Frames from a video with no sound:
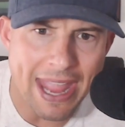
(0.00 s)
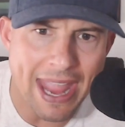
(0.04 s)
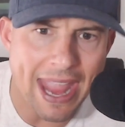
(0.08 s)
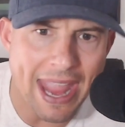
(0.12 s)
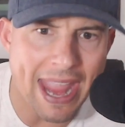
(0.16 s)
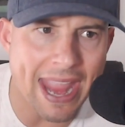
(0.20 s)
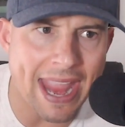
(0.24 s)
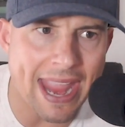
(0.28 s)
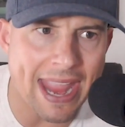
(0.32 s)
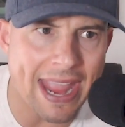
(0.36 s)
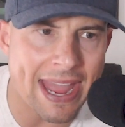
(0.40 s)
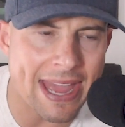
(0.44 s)

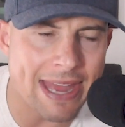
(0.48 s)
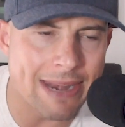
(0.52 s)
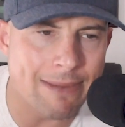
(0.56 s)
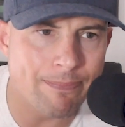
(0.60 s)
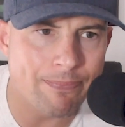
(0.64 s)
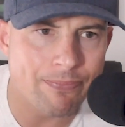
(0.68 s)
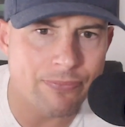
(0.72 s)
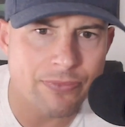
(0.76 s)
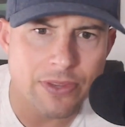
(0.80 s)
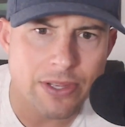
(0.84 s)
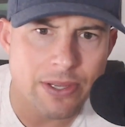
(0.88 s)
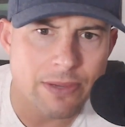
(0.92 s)
and
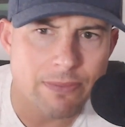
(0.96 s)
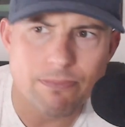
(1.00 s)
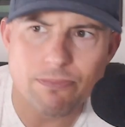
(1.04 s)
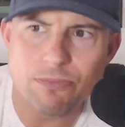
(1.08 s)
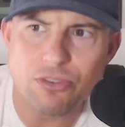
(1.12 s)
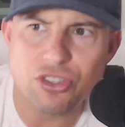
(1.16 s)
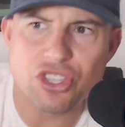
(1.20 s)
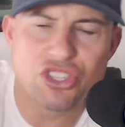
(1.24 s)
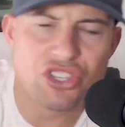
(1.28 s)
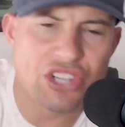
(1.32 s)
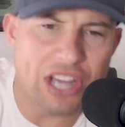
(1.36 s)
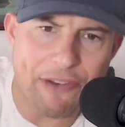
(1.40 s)

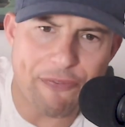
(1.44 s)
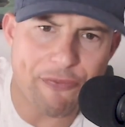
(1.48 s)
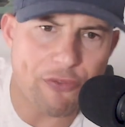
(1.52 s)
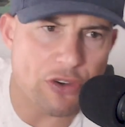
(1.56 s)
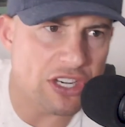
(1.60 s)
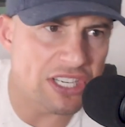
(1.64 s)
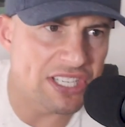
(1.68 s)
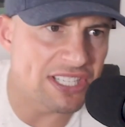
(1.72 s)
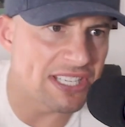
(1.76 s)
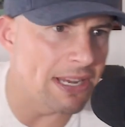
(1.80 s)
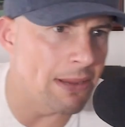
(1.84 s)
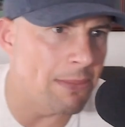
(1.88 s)

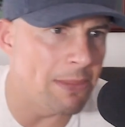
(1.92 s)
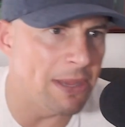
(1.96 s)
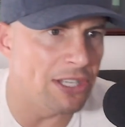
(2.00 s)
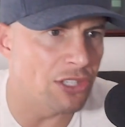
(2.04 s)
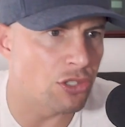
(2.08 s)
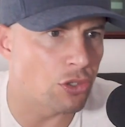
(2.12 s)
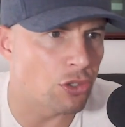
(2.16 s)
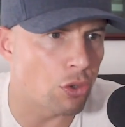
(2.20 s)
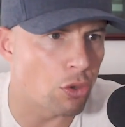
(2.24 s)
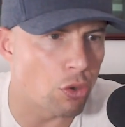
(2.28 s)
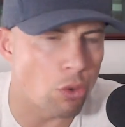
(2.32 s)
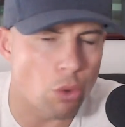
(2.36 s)
Jeffrey
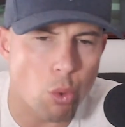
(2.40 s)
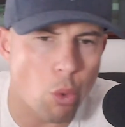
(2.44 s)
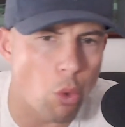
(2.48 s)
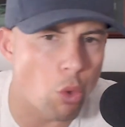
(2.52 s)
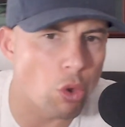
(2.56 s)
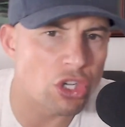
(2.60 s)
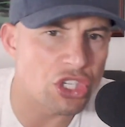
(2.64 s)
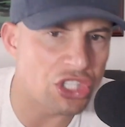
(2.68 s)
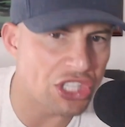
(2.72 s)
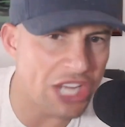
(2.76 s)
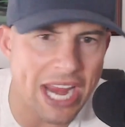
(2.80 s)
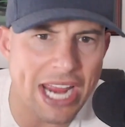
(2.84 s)
Simmons
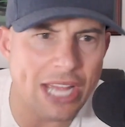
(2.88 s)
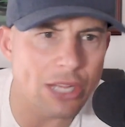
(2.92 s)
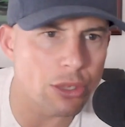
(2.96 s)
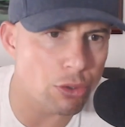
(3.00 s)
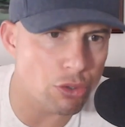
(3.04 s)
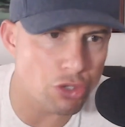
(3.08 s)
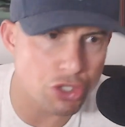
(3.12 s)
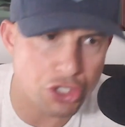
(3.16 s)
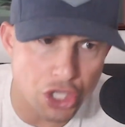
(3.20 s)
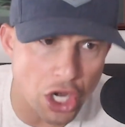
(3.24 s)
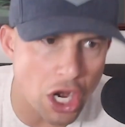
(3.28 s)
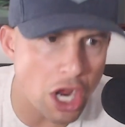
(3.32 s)
or Chandler
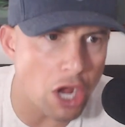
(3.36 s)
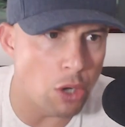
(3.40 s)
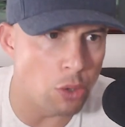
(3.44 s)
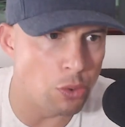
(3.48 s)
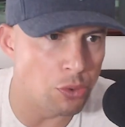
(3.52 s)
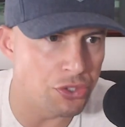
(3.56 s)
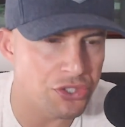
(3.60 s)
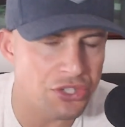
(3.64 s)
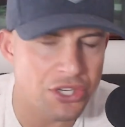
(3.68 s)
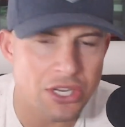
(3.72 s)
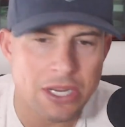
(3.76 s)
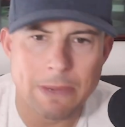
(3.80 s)

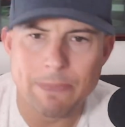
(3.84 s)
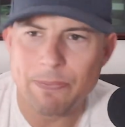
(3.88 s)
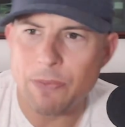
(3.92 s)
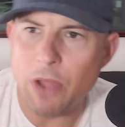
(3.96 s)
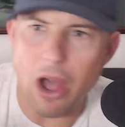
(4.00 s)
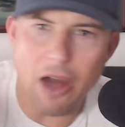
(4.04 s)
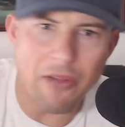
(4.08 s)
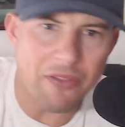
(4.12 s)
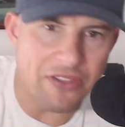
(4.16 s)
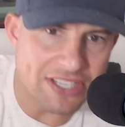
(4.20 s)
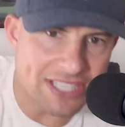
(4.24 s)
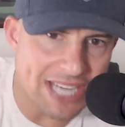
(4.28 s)
Jones
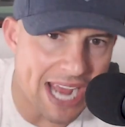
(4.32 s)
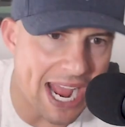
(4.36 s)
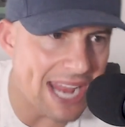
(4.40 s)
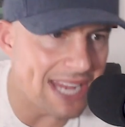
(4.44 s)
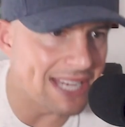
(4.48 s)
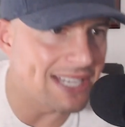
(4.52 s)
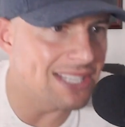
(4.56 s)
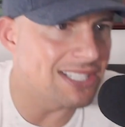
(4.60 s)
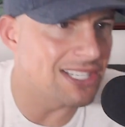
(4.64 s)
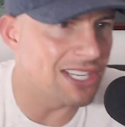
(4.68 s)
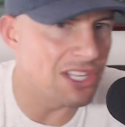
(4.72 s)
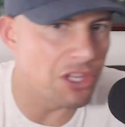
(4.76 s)
on the
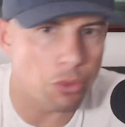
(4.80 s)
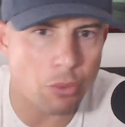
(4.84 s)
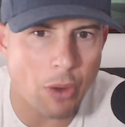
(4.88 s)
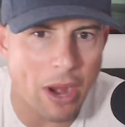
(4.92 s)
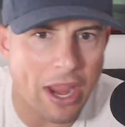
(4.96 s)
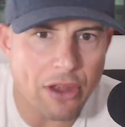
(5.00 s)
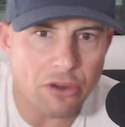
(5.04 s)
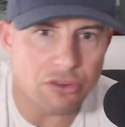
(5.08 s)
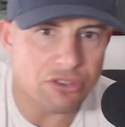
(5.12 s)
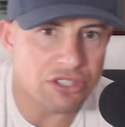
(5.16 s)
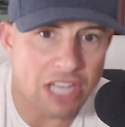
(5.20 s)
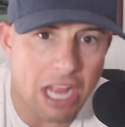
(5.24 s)
Titans and the
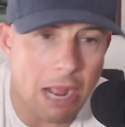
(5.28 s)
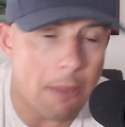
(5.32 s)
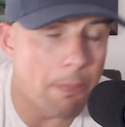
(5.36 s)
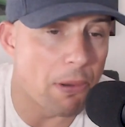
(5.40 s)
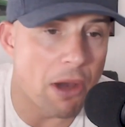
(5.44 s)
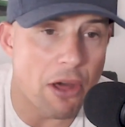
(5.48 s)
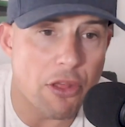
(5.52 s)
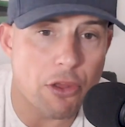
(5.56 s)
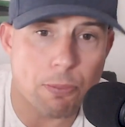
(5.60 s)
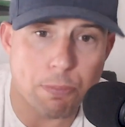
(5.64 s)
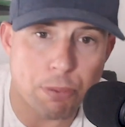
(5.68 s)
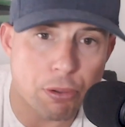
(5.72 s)
Raiders, a couple
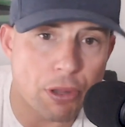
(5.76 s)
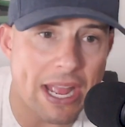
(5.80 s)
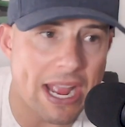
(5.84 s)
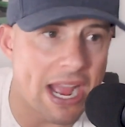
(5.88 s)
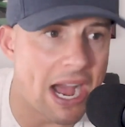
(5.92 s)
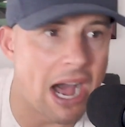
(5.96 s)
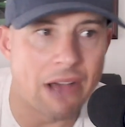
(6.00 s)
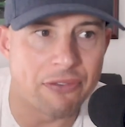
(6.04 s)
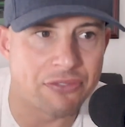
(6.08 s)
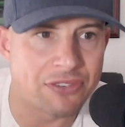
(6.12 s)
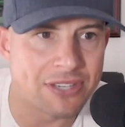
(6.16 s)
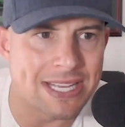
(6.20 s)
other
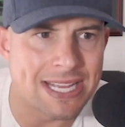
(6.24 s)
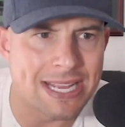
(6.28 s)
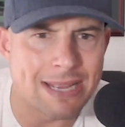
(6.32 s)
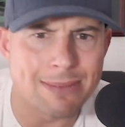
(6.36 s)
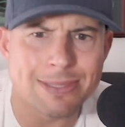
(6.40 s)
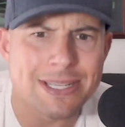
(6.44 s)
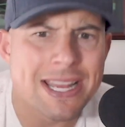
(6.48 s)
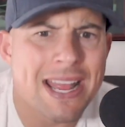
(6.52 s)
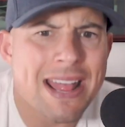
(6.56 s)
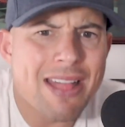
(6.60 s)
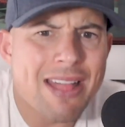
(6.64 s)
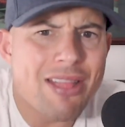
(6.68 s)
playoff
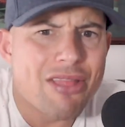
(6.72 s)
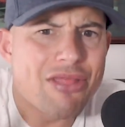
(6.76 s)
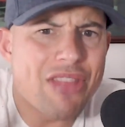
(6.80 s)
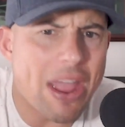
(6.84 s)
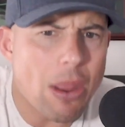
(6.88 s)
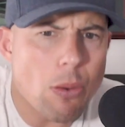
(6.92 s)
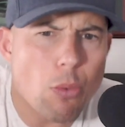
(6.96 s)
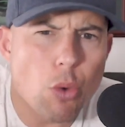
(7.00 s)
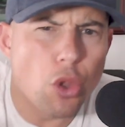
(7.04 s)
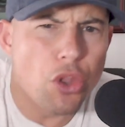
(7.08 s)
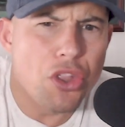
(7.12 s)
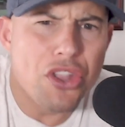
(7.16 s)
teams,
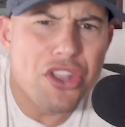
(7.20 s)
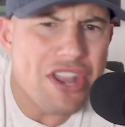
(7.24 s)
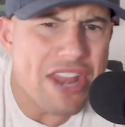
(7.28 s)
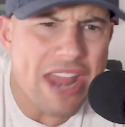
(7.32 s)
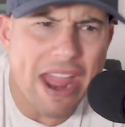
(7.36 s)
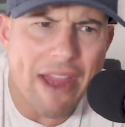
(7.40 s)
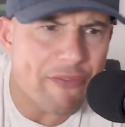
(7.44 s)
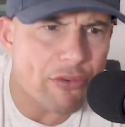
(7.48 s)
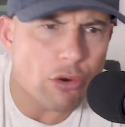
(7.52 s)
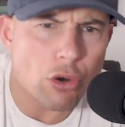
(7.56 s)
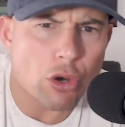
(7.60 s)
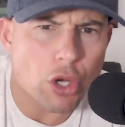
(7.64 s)
they will
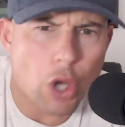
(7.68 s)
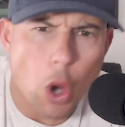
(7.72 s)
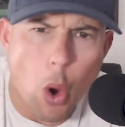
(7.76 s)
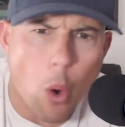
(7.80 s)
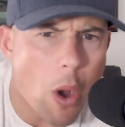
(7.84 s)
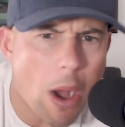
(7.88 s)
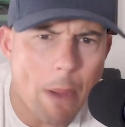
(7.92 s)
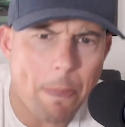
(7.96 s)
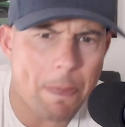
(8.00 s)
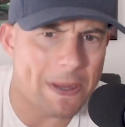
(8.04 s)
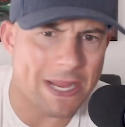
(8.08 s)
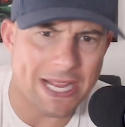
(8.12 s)
never
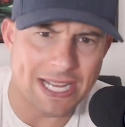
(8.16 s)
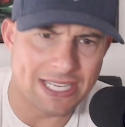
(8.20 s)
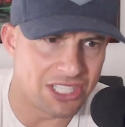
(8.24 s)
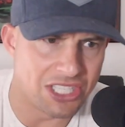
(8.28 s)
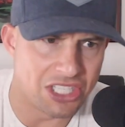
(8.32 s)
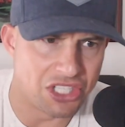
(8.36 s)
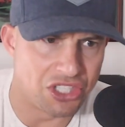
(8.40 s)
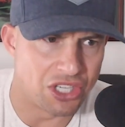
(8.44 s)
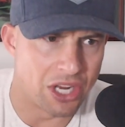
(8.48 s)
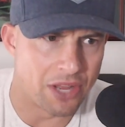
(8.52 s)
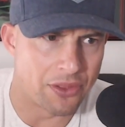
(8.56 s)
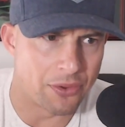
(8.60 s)
go up against
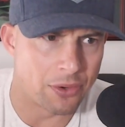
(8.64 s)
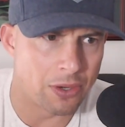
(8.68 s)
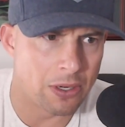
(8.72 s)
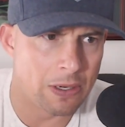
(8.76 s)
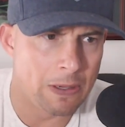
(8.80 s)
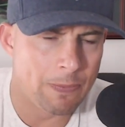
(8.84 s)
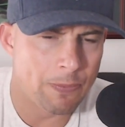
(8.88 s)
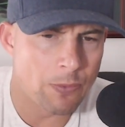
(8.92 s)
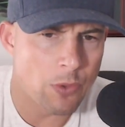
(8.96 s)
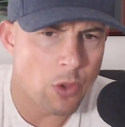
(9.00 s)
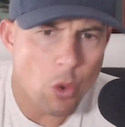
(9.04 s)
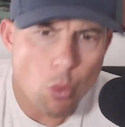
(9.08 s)
each other.
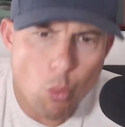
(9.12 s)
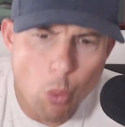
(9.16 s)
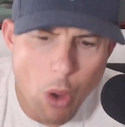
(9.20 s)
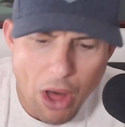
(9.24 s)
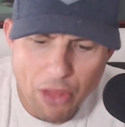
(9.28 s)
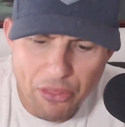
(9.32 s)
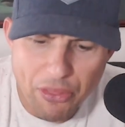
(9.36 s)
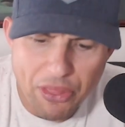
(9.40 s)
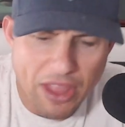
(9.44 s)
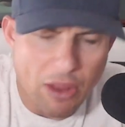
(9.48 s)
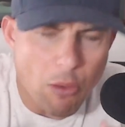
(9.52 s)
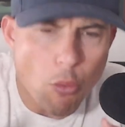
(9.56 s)

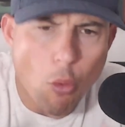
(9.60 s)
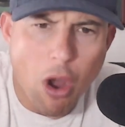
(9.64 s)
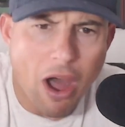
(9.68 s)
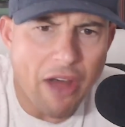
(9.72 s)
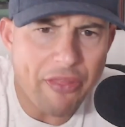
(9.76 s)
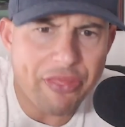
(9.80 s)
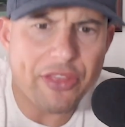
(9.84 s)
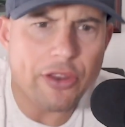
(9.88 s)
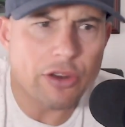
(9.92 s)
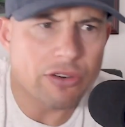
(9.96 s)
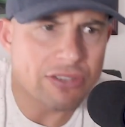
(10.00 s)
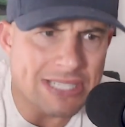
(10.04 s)
While they
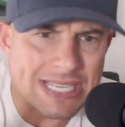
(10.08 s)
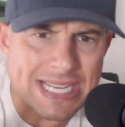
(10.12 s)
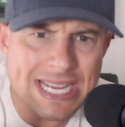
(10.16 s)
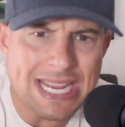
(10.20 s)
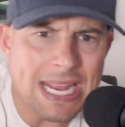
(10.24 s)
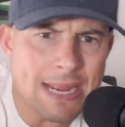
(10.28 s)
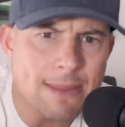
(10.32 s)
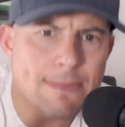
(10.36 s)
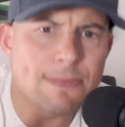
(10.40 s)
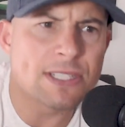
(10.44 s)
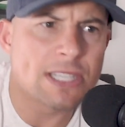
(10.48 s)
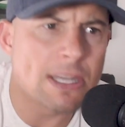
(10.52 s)
want their
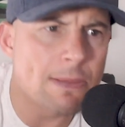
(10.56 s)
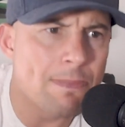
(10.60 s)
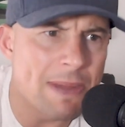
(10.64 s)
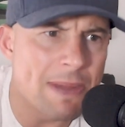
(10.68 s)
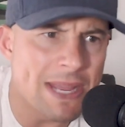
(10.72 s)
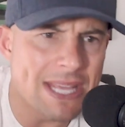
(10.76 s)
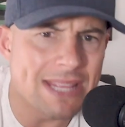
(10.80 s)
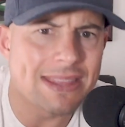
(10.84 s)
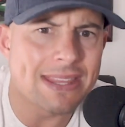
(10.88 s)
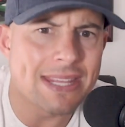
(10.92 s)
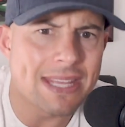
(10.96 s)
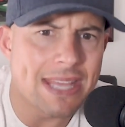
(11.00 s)
teams to
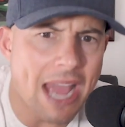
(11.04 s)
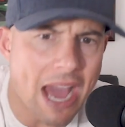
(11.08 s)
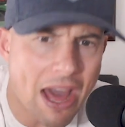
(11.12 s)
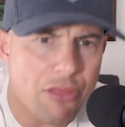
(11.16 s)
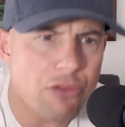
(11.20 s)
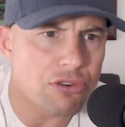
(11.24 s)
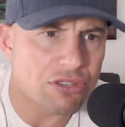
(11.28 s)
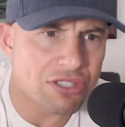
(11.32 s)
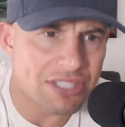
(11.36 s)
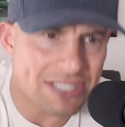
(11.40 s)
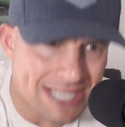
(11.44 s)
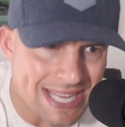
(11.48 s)
beat the
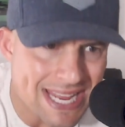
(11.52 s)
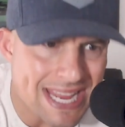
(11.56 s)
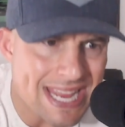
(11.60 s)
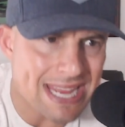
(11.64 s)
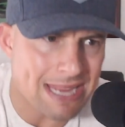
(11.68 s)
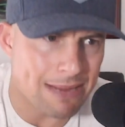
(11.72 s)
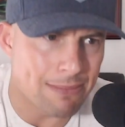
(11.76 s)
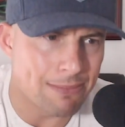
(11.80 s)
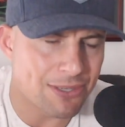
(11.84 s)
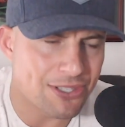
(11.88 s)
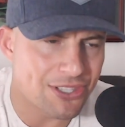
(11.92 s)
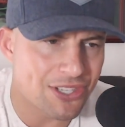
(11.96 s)
other's
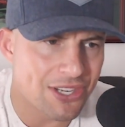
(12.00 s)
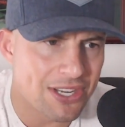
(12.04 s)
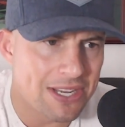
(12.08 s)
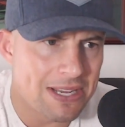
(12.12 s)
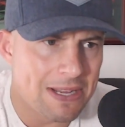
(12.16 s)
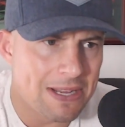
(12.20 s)
teams,